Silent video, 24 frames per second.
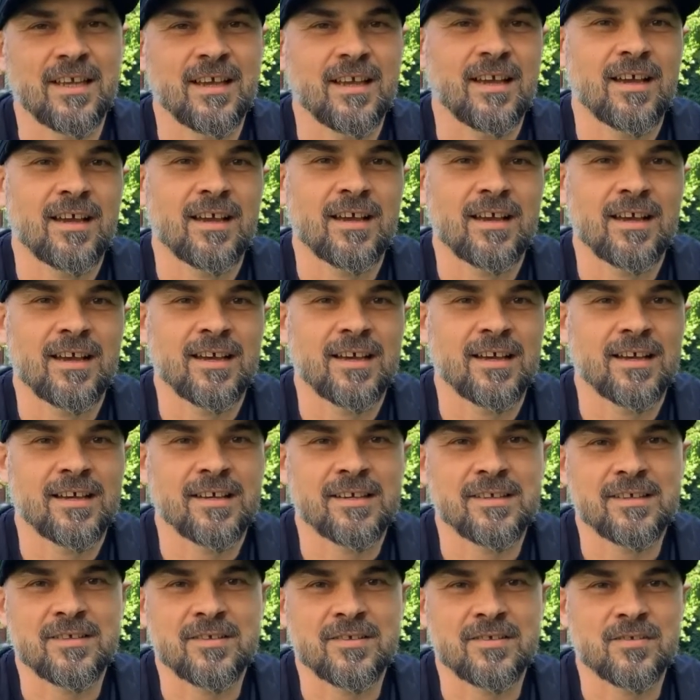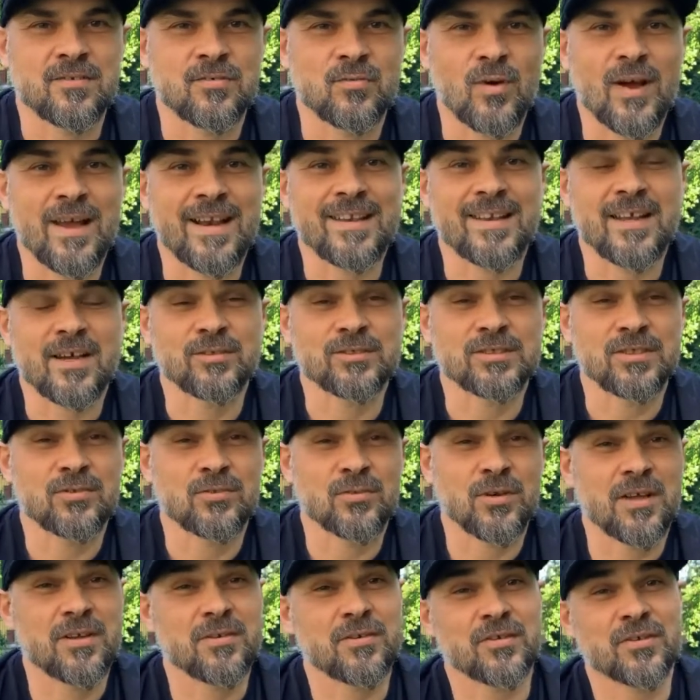
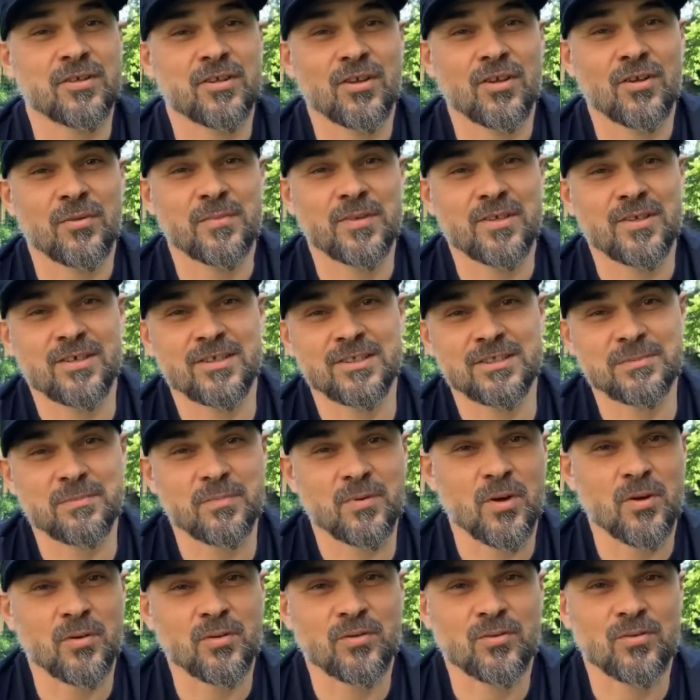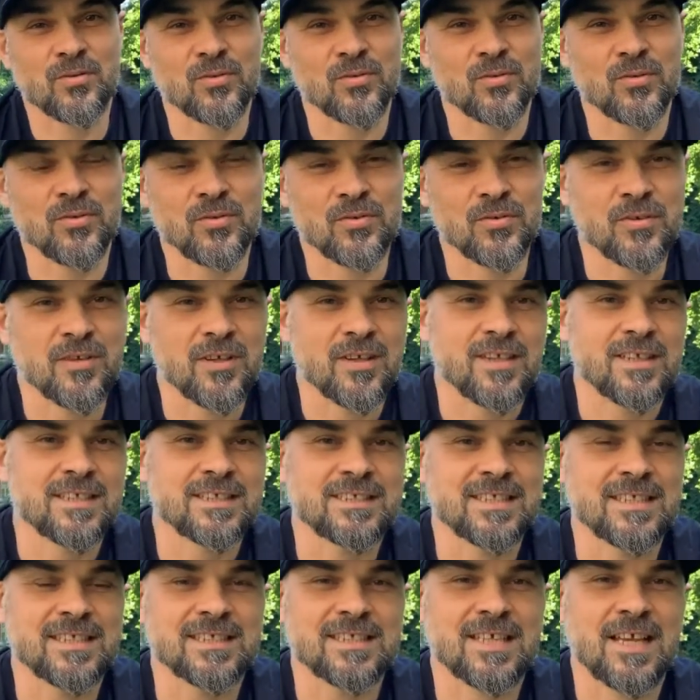1,200 kilometers, broke to
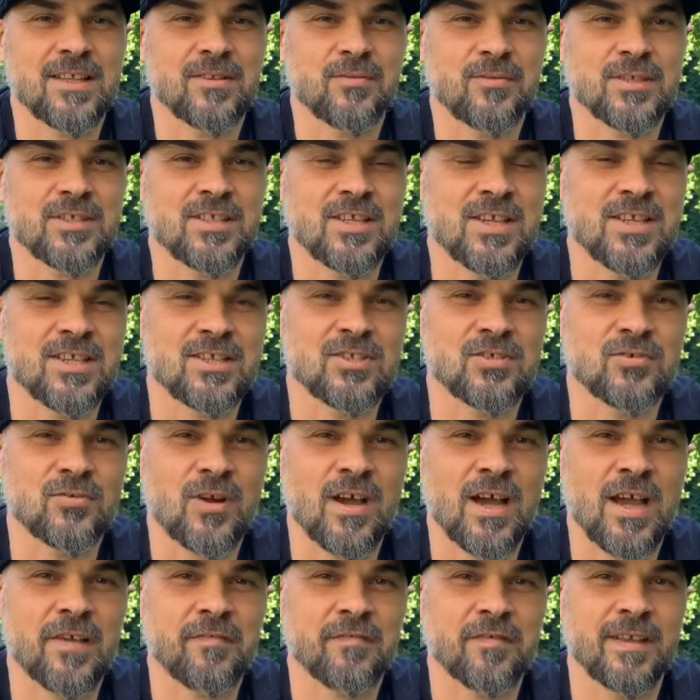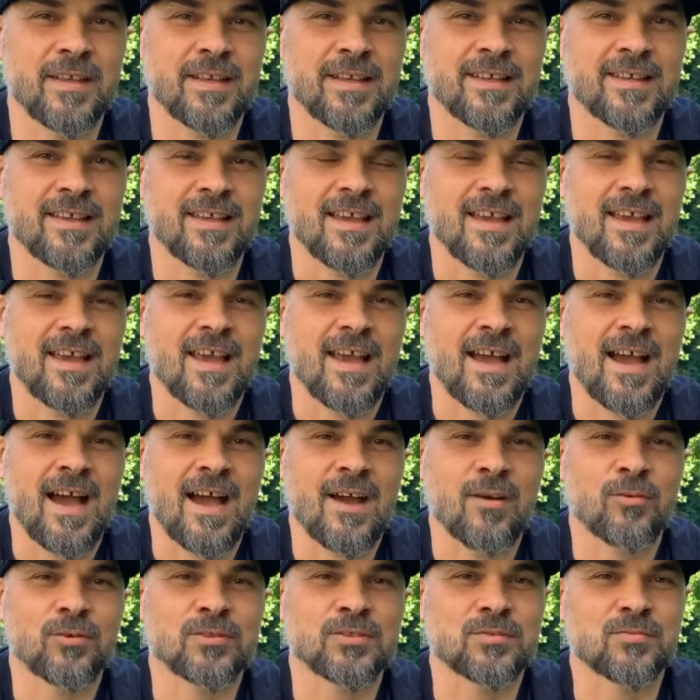600 each drive, and
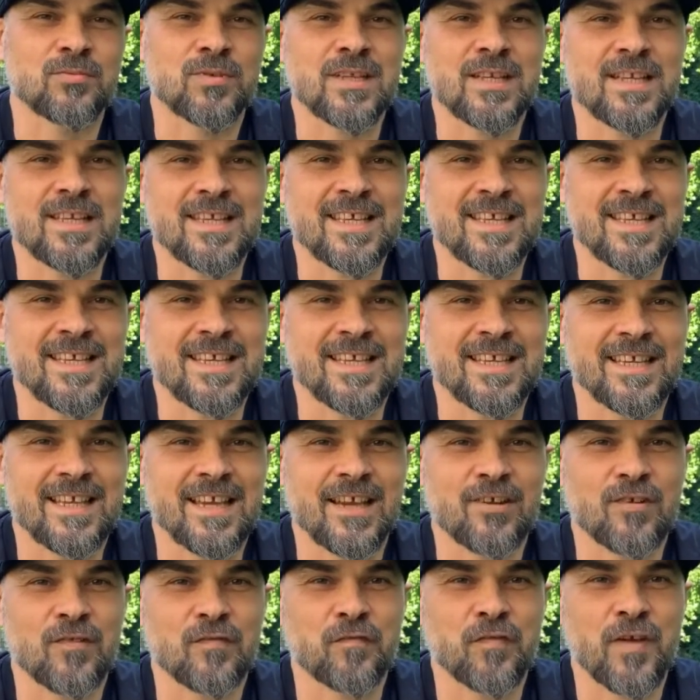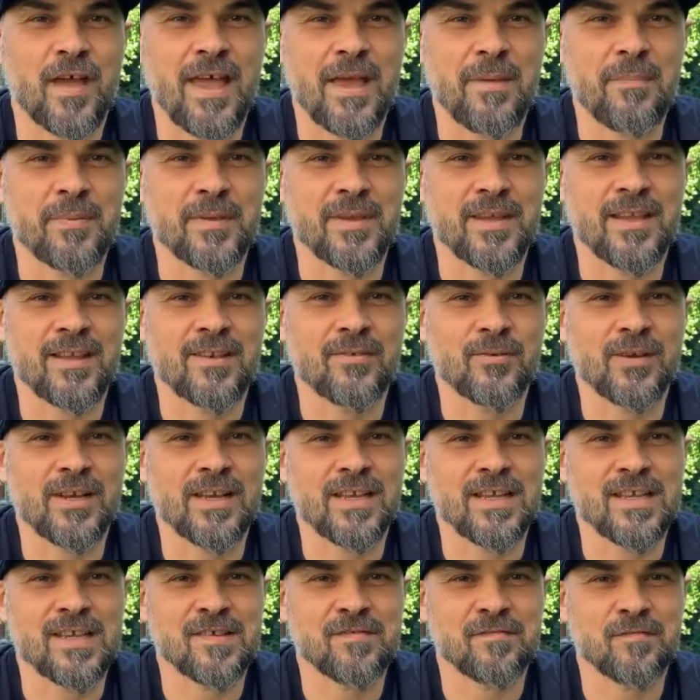I was really kind of happy and
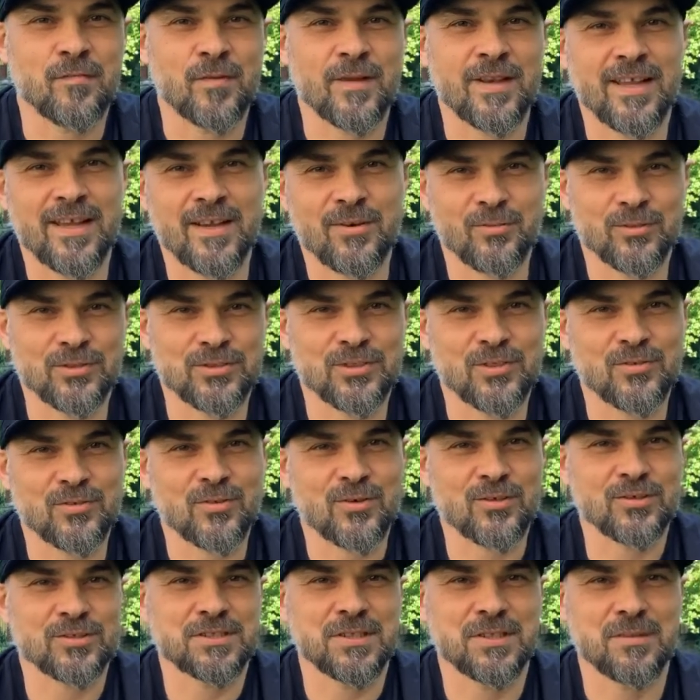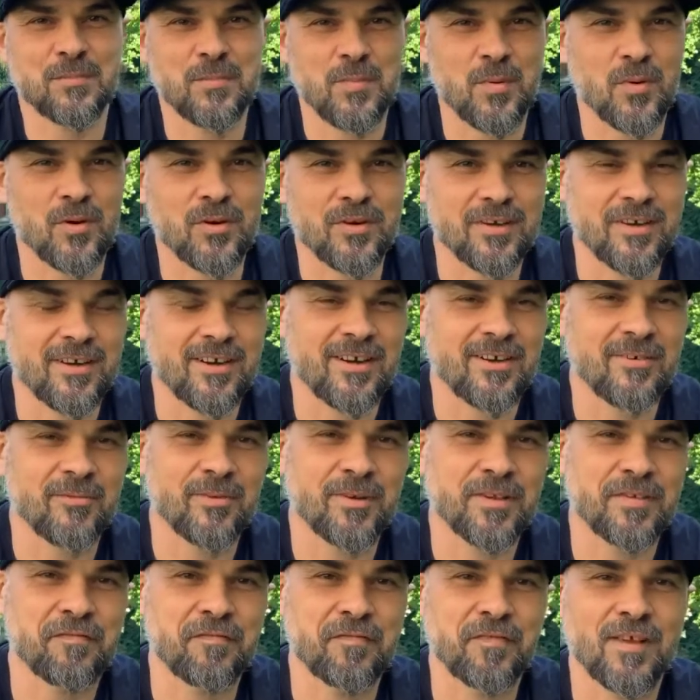relieved when I was crossing border
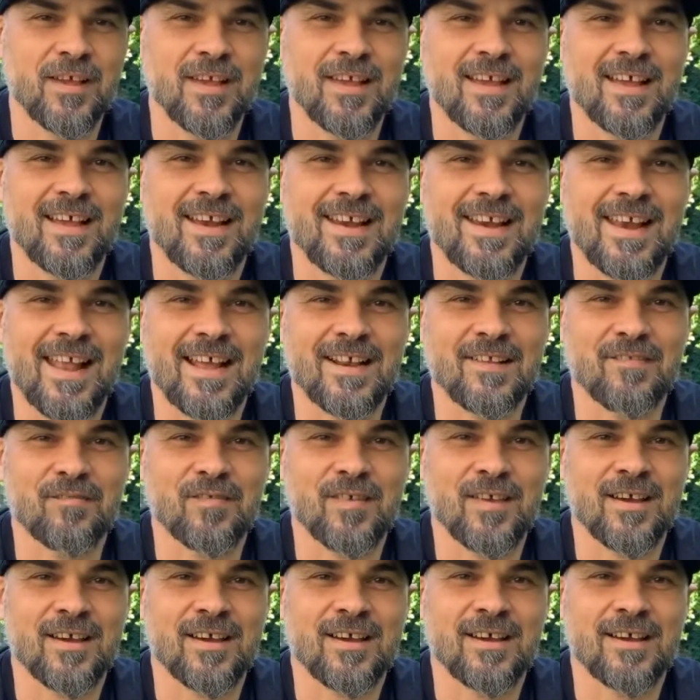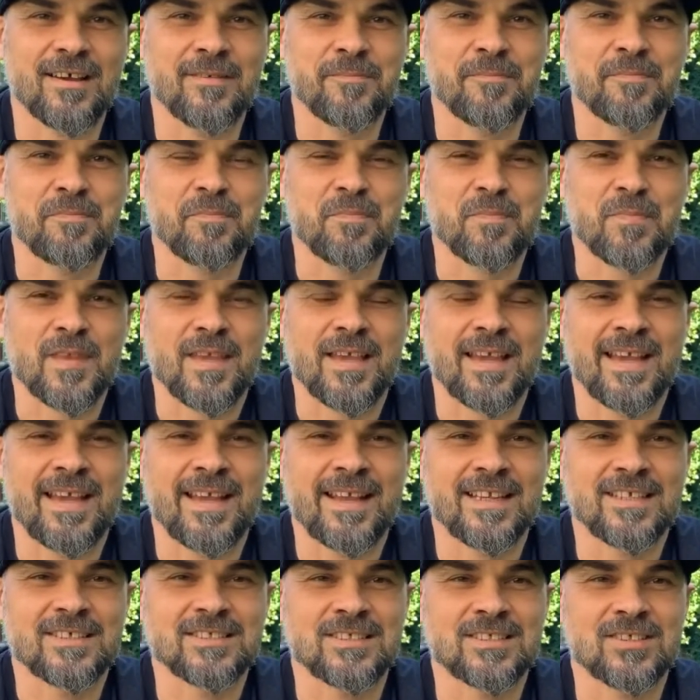with Latvia
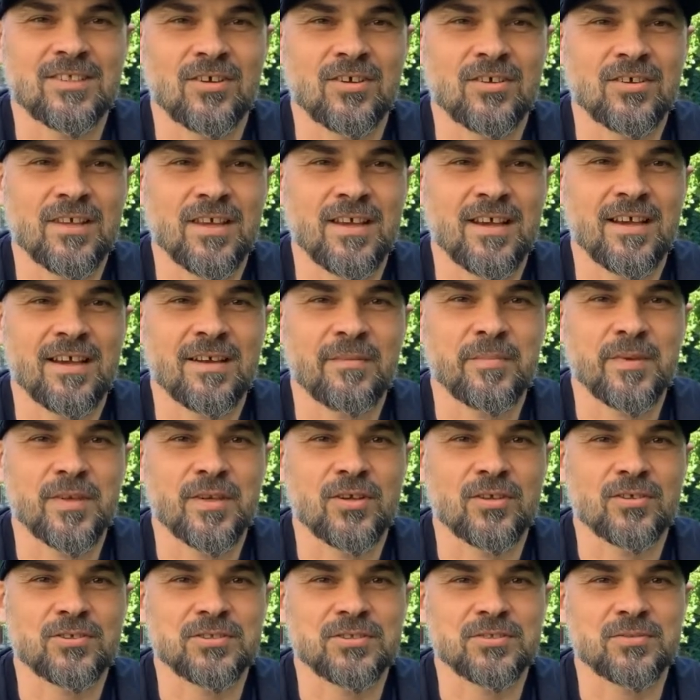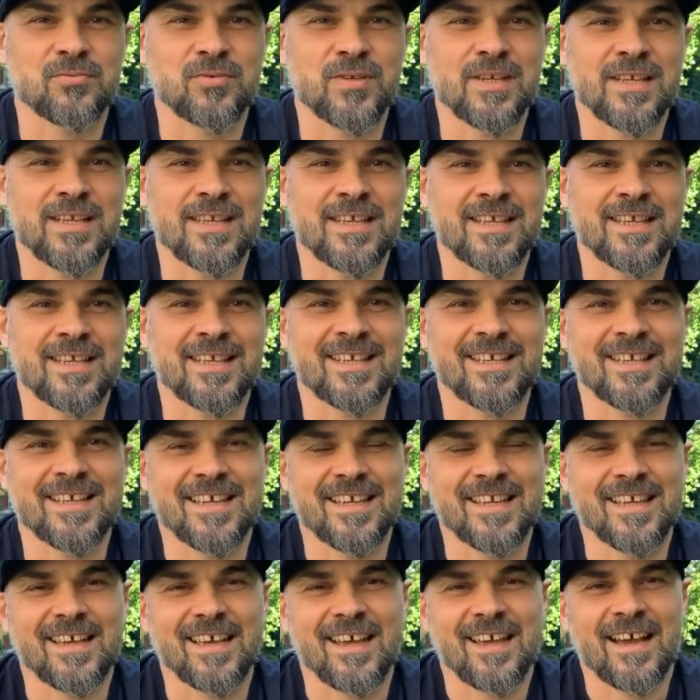and Estonia, because really
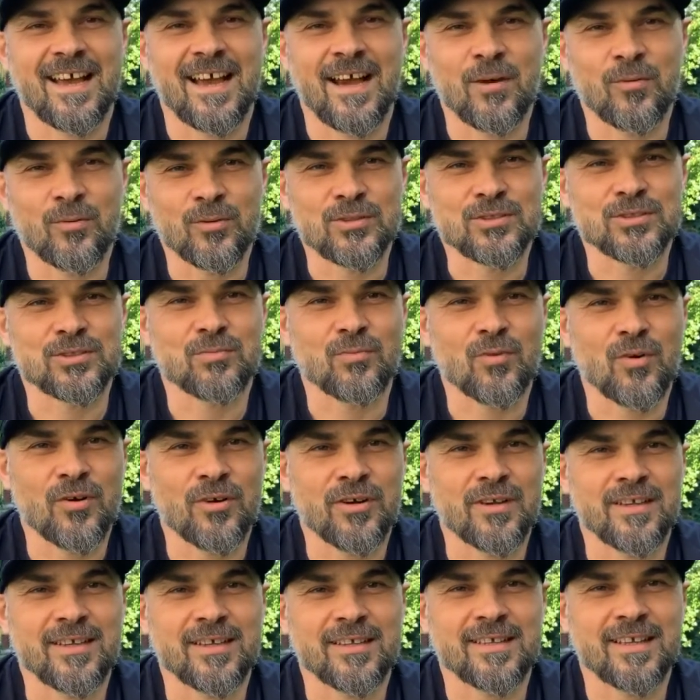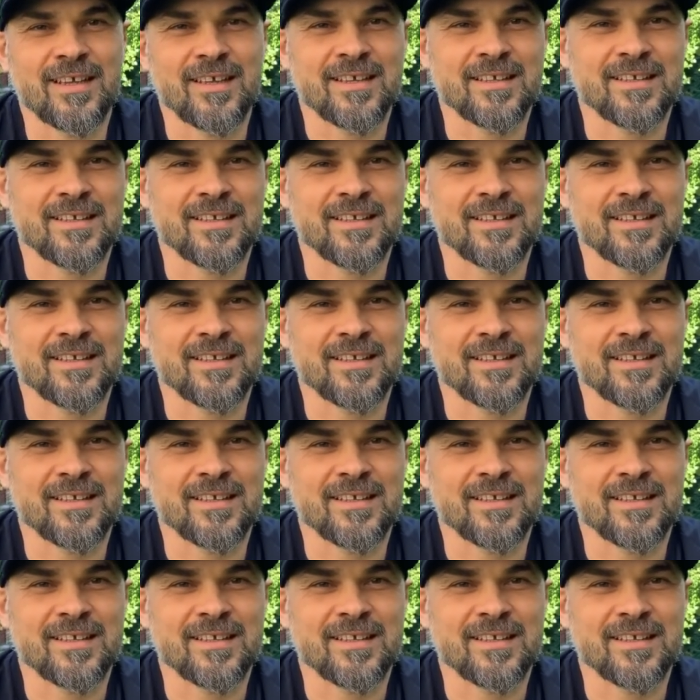I was worrying that